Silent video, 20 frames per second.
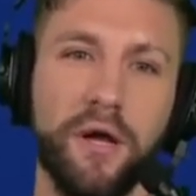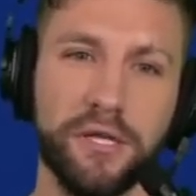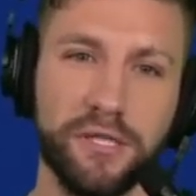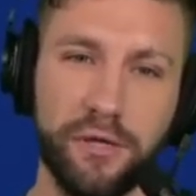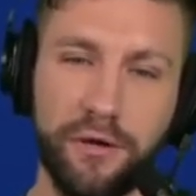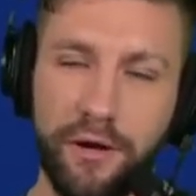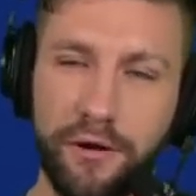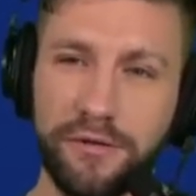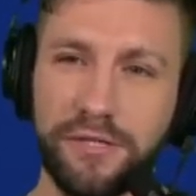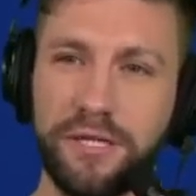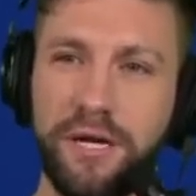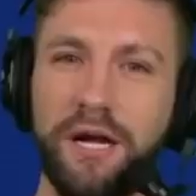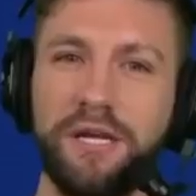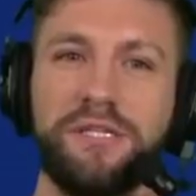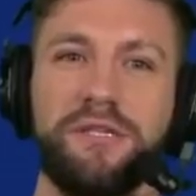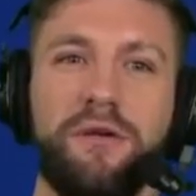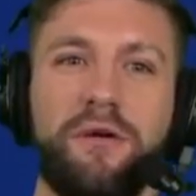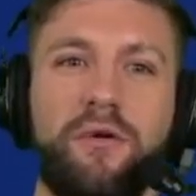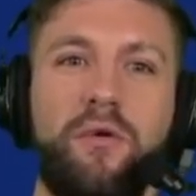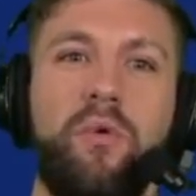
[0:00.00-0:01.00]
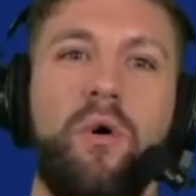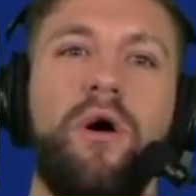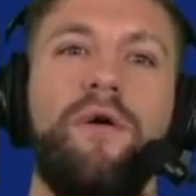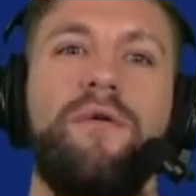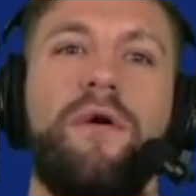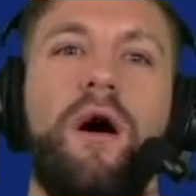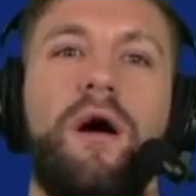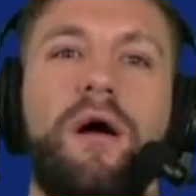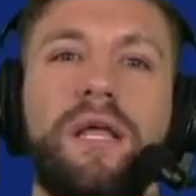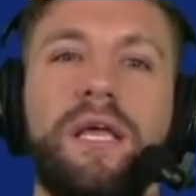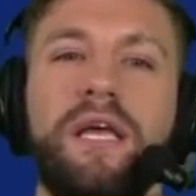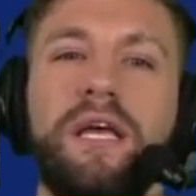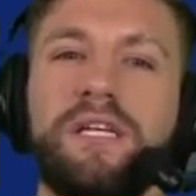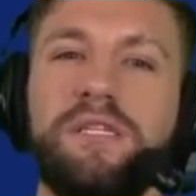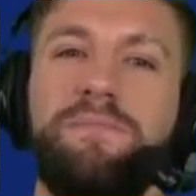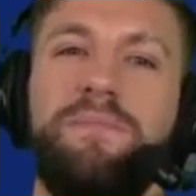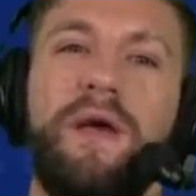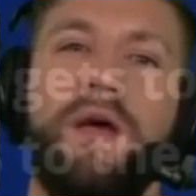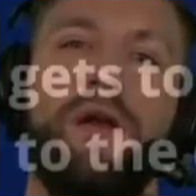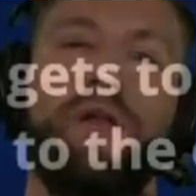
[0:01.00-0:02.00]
So here's a nice little quote on ESPN